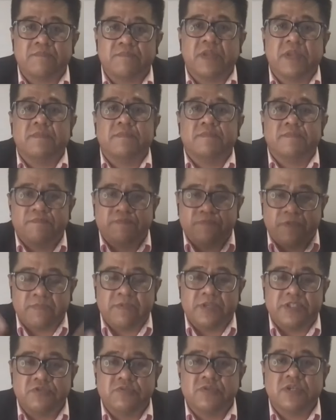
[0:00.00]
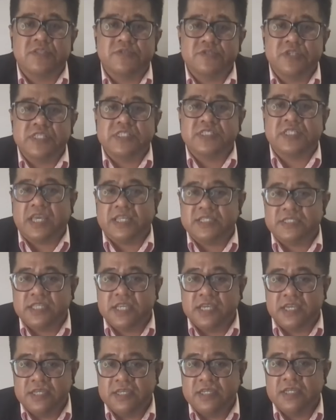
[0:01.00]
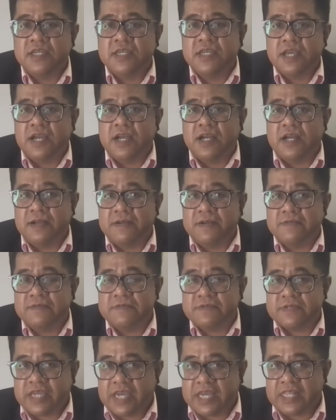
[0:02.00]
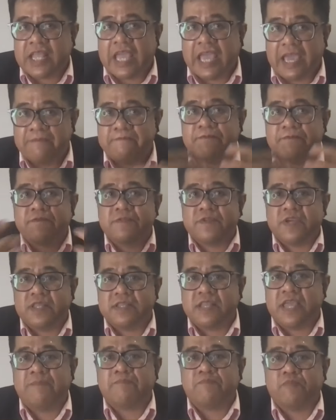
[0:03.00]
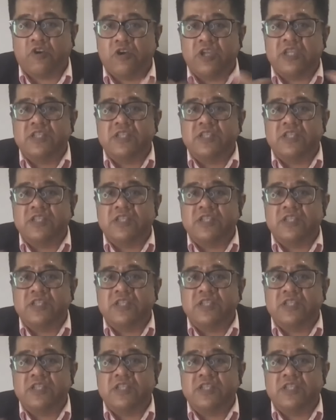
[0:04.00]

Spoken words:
the two countries can see can have can have more